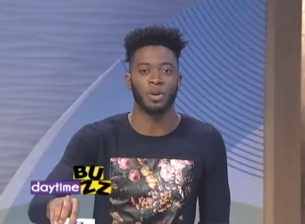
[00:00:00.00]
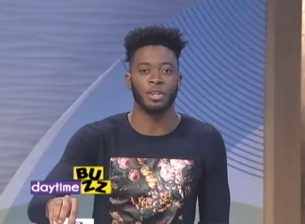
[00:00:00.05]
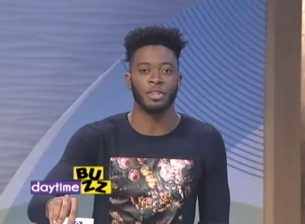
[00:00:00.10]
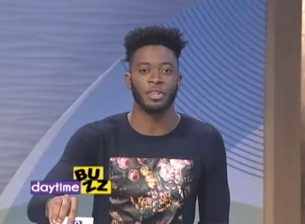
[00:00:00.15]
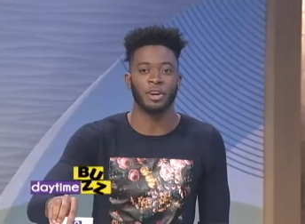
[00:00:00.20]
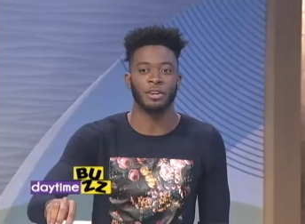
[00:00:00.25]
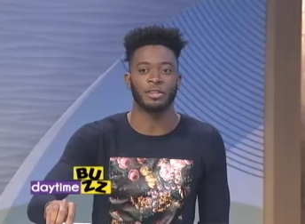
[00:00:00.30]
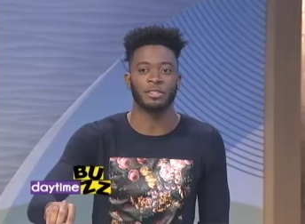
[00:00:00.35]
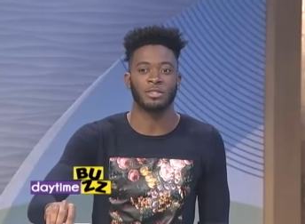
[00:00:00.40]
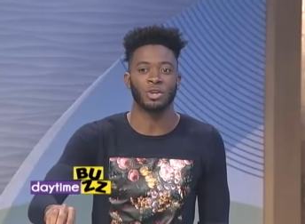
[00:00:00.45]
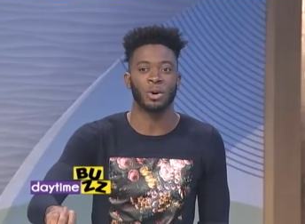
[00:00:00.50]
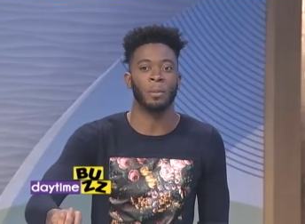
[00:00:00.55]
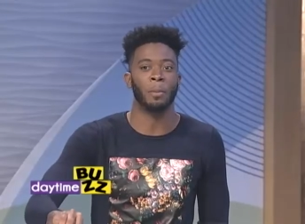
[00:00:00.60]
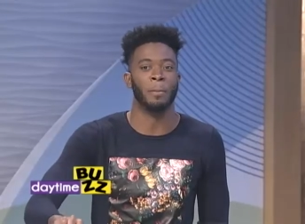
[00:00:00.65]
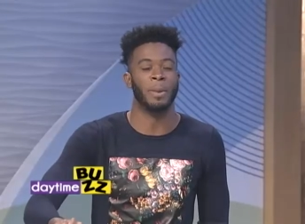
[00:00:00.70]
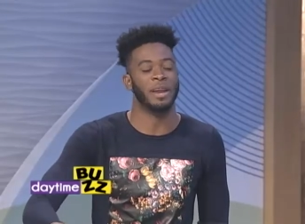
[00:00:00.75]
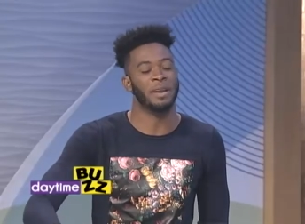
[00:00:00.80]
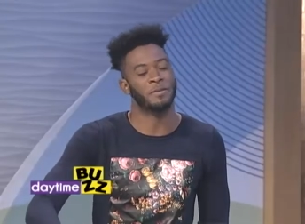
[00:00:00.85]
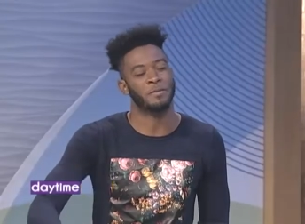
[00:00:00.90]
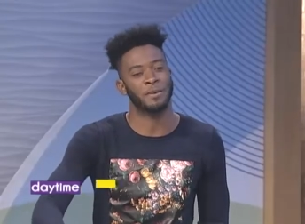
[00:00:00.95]
there's some
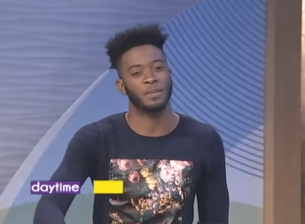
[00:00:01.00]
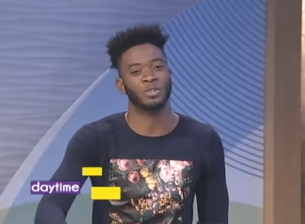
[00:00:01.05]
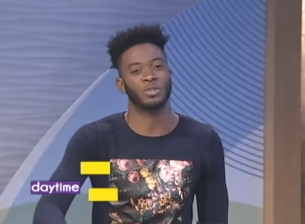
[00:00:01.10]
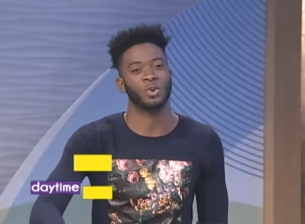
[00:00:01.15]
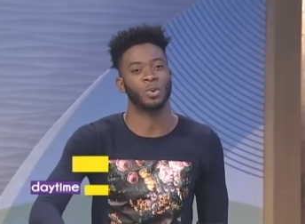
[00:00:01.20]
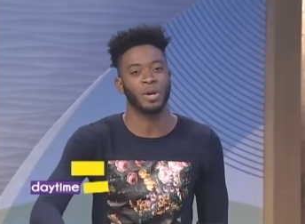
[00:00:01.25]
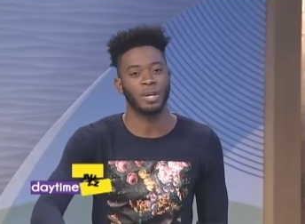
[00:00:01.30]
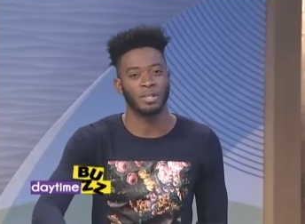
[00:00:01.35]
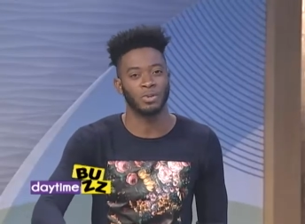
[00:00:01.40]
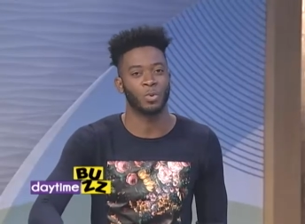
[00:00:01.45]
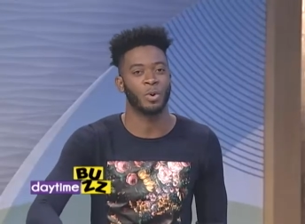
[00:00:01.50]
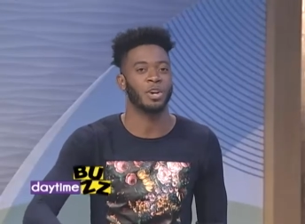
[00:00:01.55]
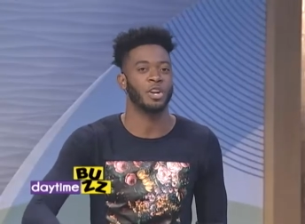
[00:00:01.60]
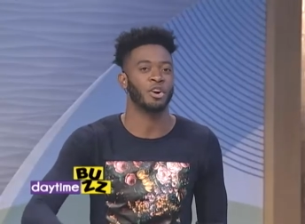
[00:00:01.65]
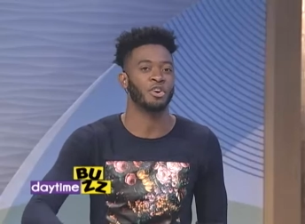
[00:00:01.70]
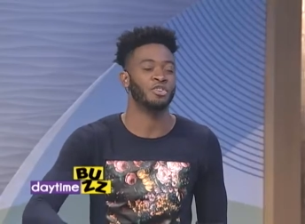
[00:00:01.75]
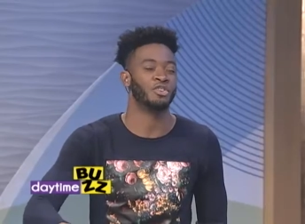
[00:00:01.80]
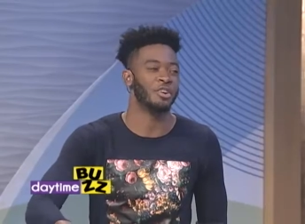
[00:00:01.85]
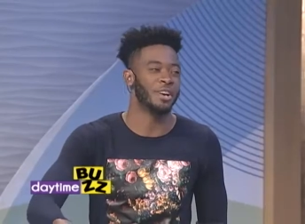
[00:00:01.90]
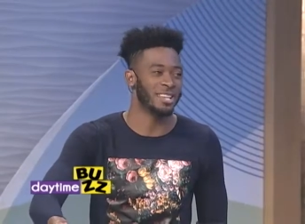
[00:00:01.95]
benefit to it when
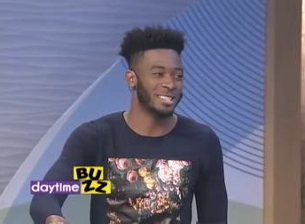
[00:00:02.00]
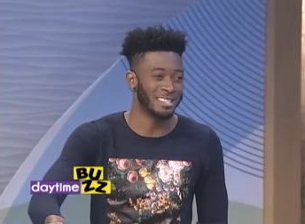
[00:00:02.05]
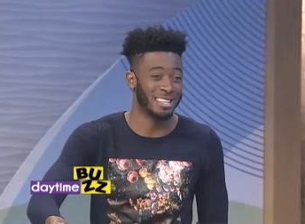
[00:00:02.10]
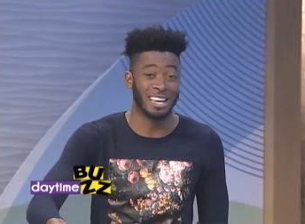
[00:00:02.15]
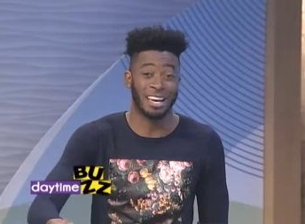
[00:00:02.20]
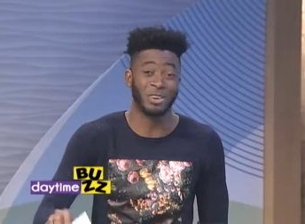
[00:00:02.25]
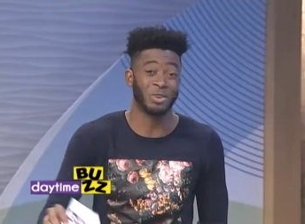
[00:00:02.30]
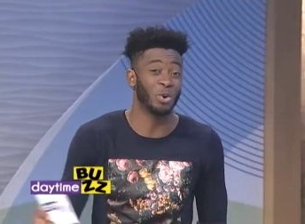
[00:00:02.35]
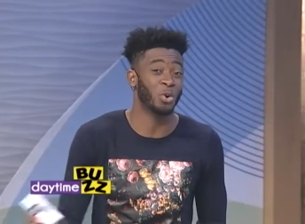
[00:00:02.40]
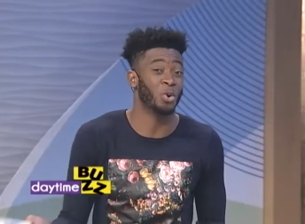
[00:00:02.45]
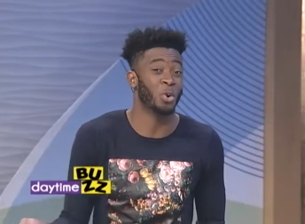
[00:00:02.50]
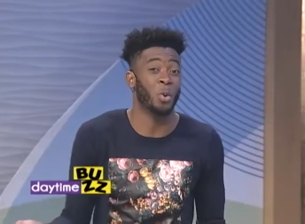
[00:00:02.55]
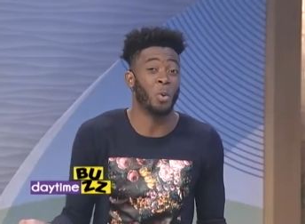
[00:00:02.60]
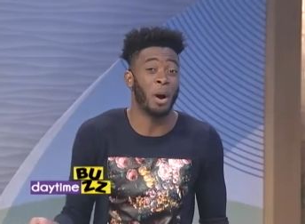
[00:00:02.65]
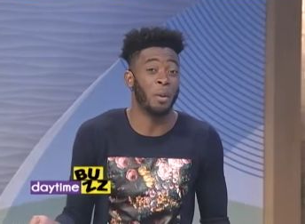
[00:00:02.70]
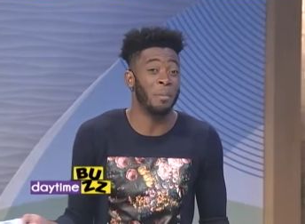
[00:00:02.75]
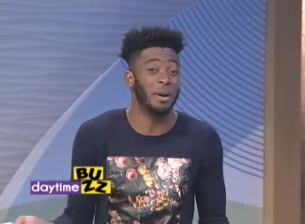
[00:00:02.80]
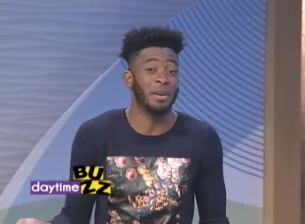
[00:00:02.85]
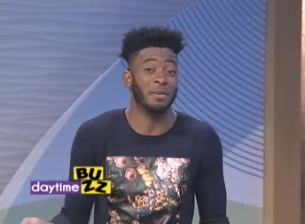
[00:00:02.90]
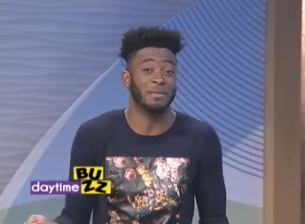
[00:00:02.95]
you're raising. I don't know
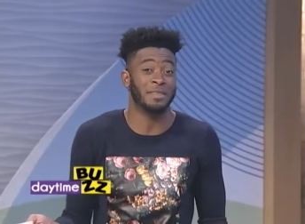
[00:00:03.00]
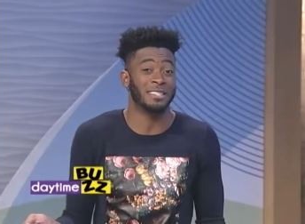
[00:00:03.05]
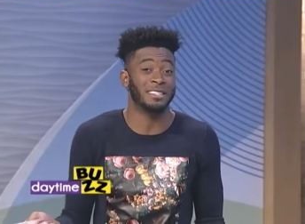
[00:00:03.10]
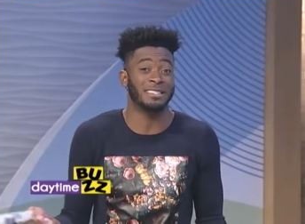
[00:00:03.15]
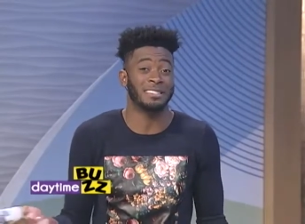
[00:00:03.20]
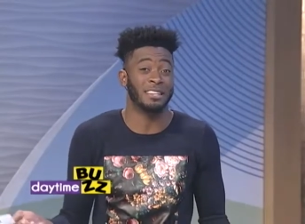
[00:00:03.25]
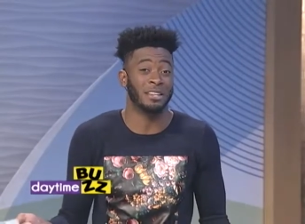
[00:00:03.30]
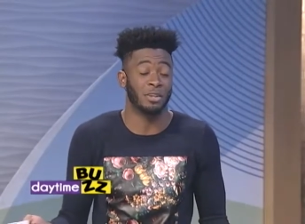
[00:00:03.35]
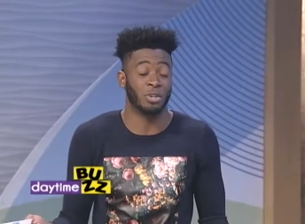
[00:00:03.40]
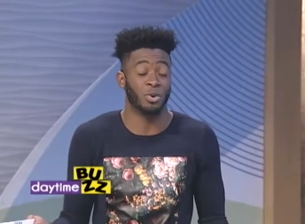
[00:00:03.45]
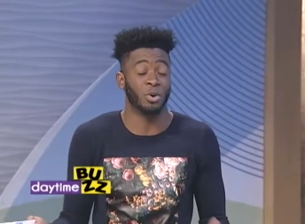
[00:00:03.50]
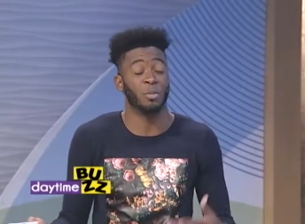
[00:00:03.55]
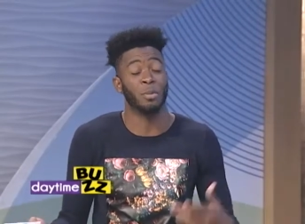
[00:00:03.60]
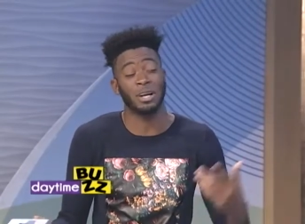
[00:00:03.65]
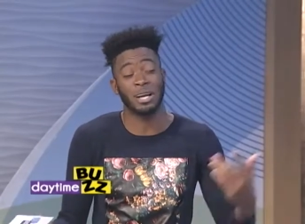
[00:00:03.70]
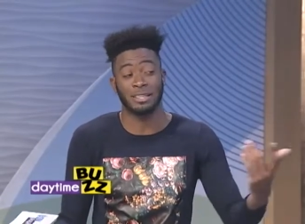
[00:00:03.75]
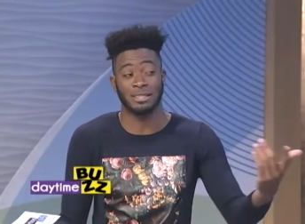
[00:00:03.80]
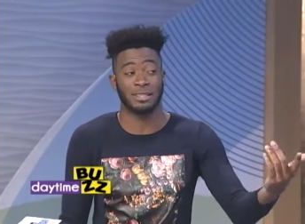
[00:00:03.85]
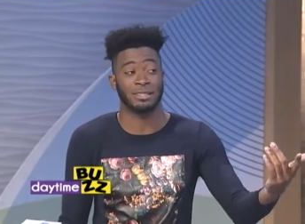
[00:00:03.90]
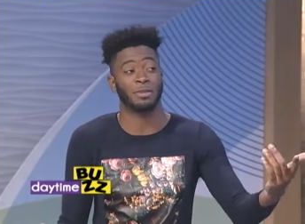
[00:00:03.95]
what benefit is there though,
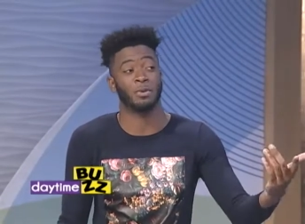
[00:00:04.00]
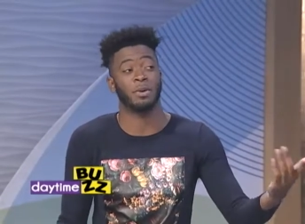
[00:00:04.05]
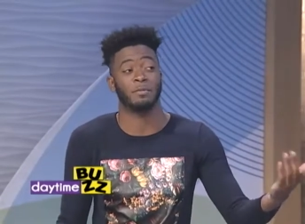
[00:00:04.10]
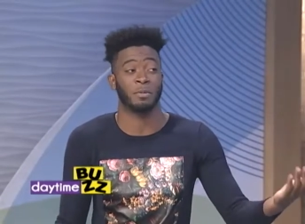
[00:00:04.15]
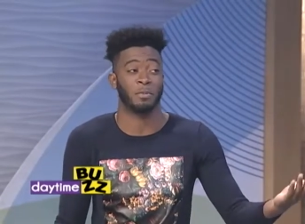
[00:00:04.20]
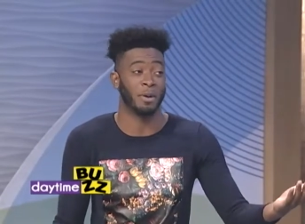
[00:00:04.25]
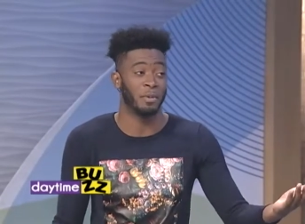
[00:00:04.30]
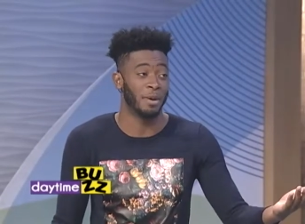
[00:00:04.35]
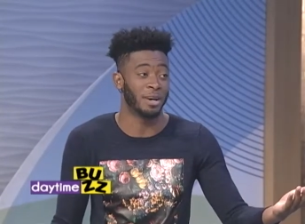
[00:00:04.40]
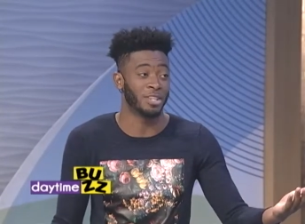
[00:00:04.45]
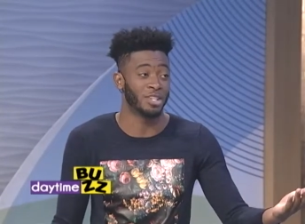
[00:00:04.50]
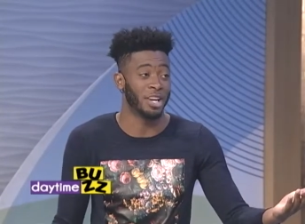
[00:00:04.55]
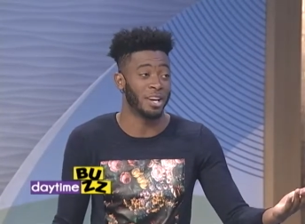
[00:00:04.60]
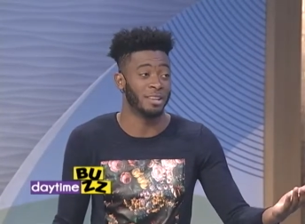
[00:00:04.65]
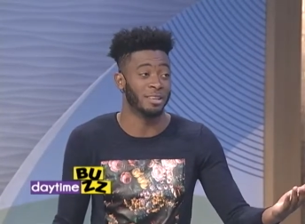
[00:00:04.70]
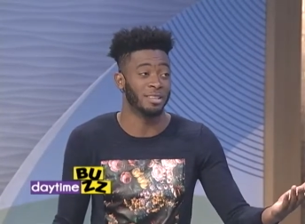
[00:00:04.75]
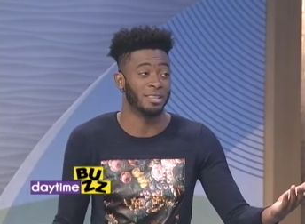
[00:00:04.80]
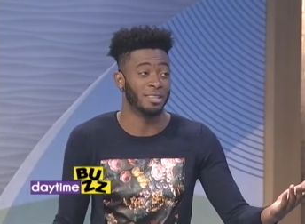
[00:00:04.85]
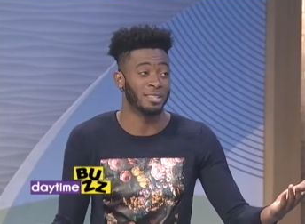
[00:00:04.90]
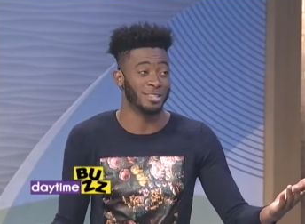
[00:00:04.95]
but as I said, we have to pay back
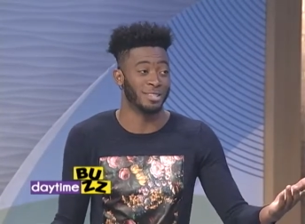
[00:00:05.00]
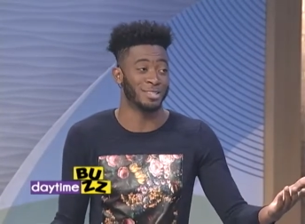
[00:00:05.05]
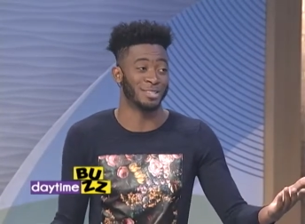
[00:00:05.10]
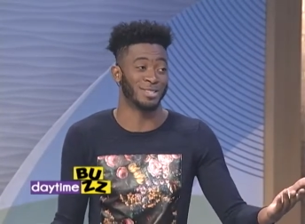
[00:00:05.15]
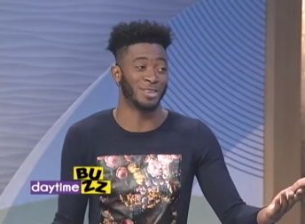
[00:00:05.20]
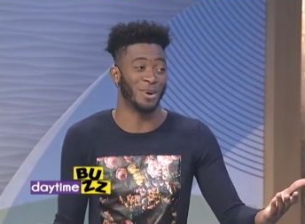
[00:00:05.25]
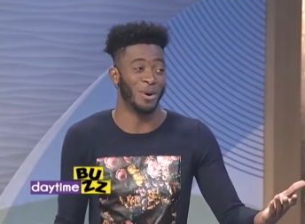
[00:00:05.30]
China. So,